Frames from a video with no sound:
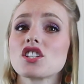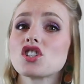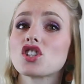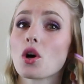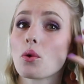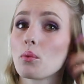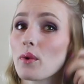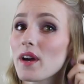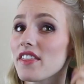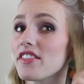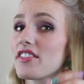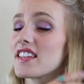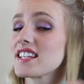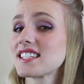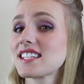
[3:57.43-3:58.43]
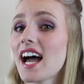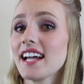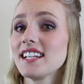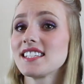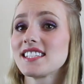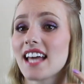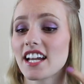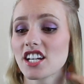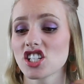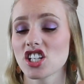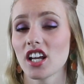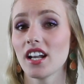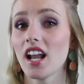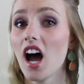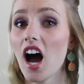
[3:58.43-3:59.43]
So with the side
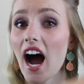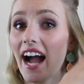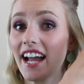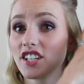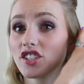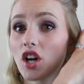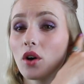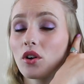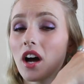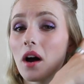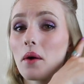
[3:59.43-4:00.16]
section, I don't